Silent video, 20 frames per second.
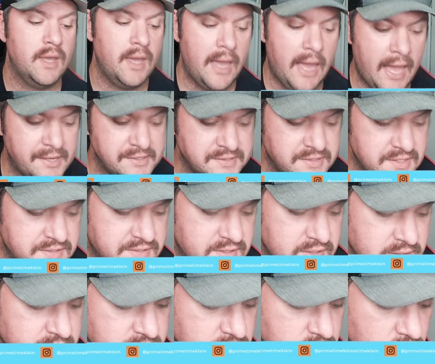as this
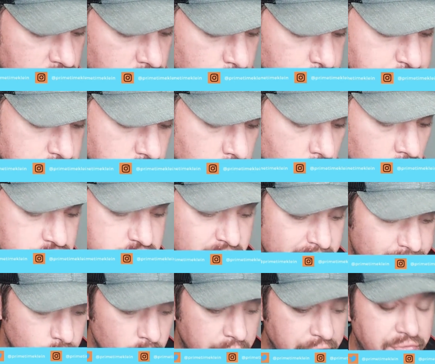season goes along.
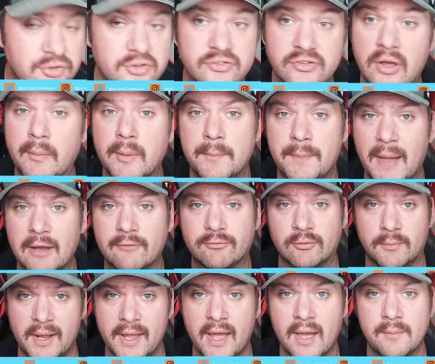Jeff Wilson's coming back for
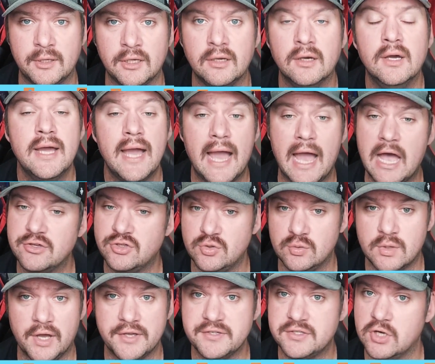Miami. As you
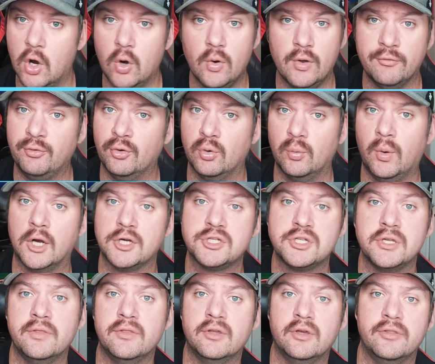guys know, if you're
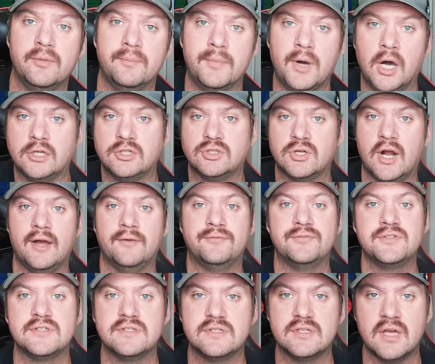watching the, the mock
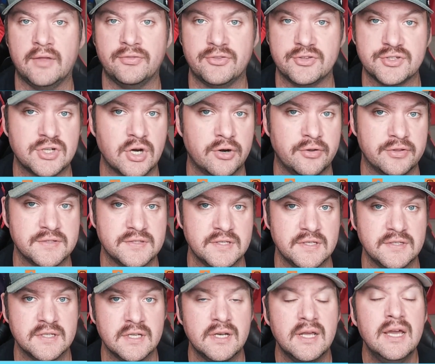drafts at the start of the
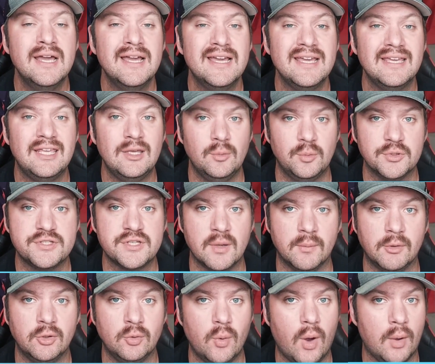season, he was
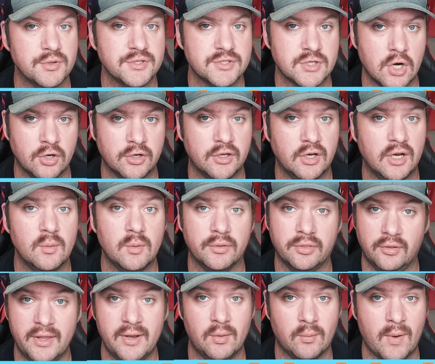someone who I was targeting with
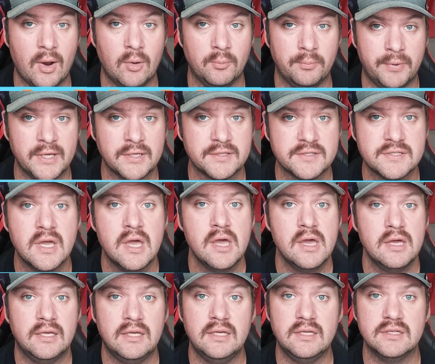late round picks.
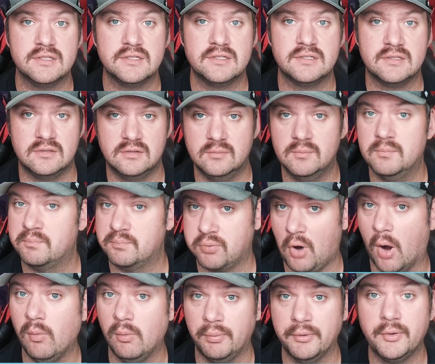He is
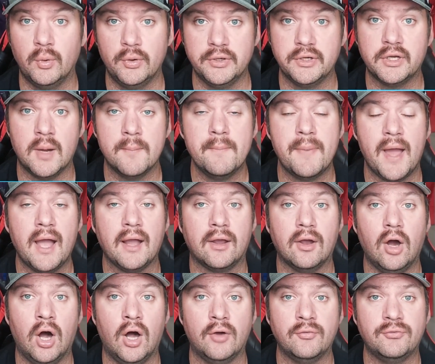probably going to come back
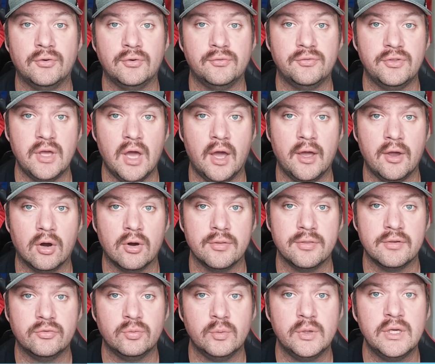off of the I R
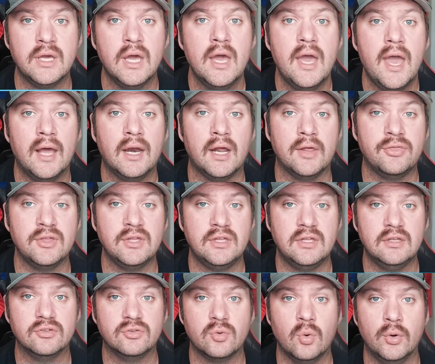this week, and I think he
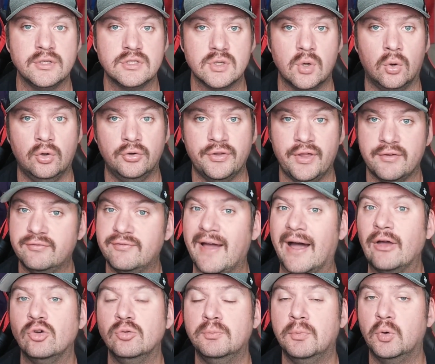is going to hold a
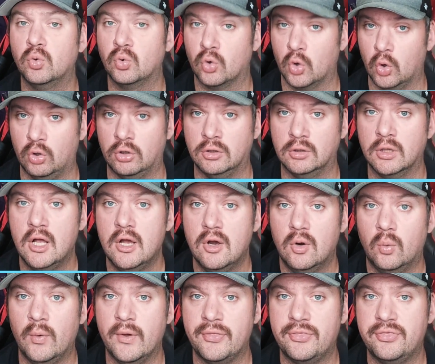valuable role
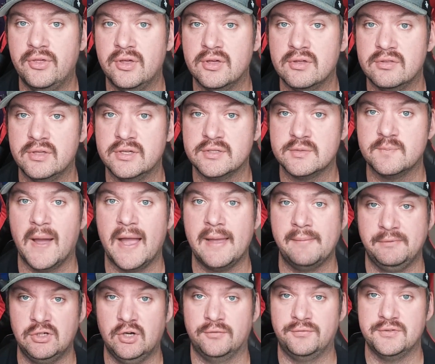with the, this
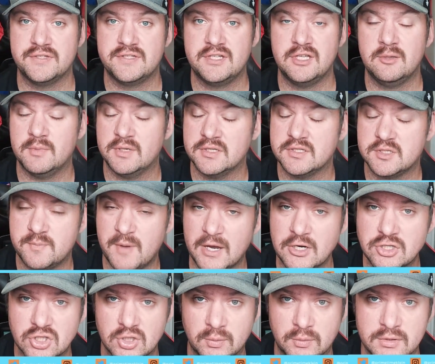Miami Dolphins team,
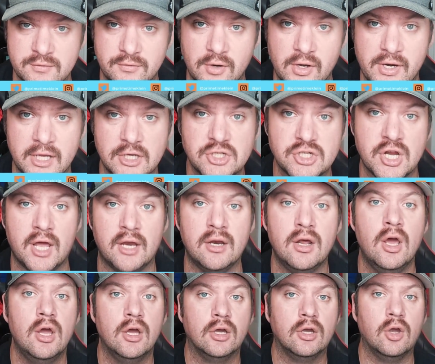especially with Devon Achane
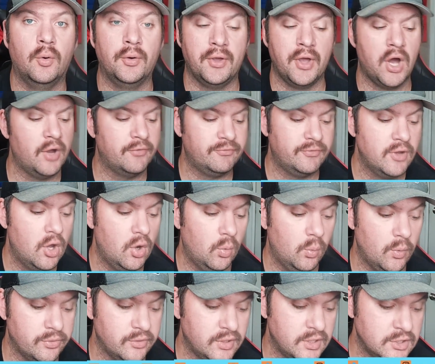going off
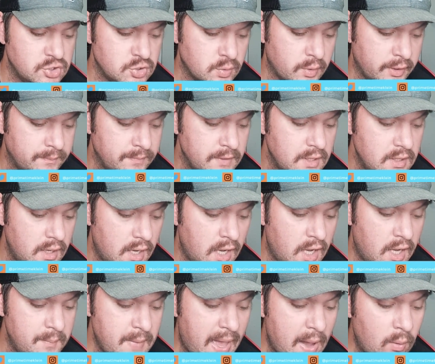with an injury.
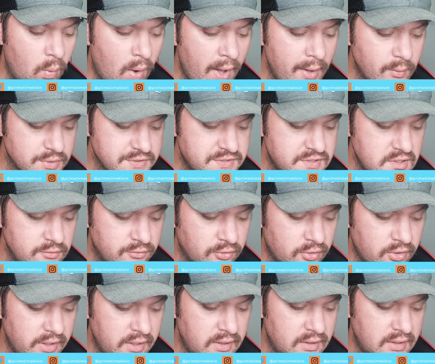Um, at wide
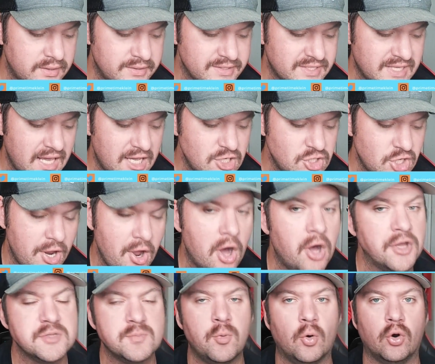receiver, it is K J
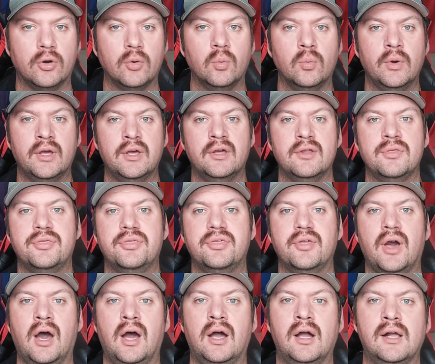Osborne with
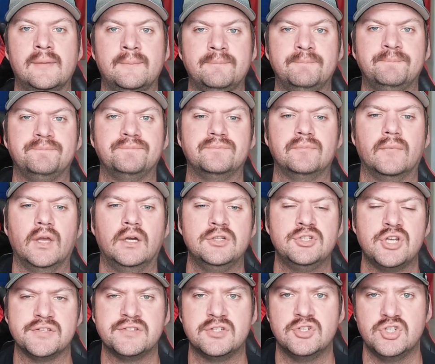um,
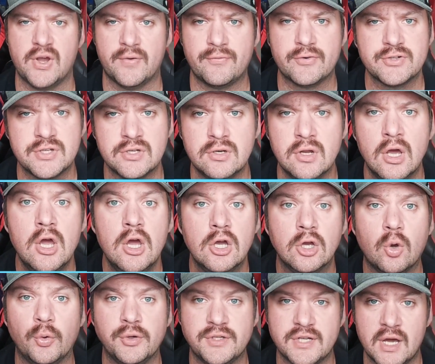Justin Jefferson
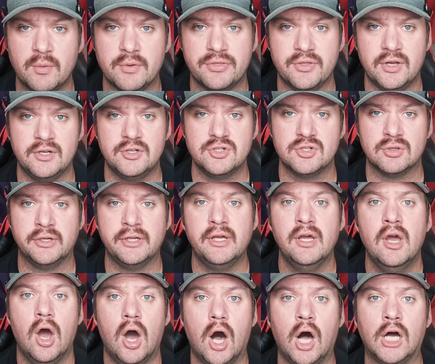going down with an injury.
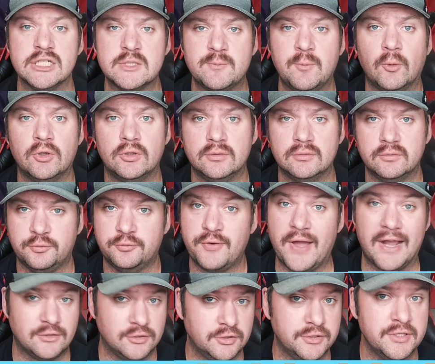Osborne
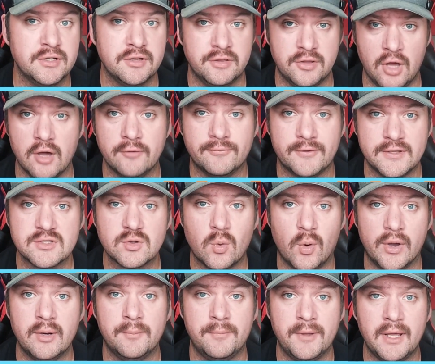factored into the offense
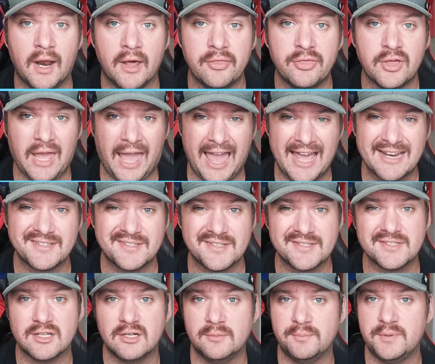quite a bit. I think
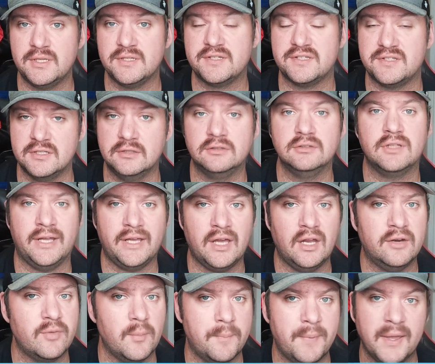Addison's going to be still like
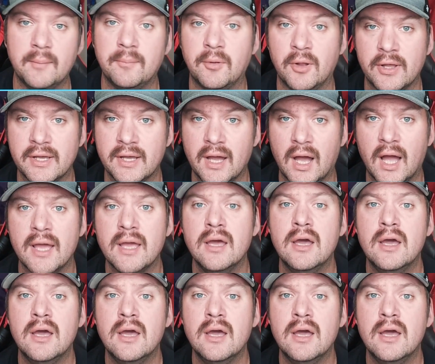kind of a big play guy,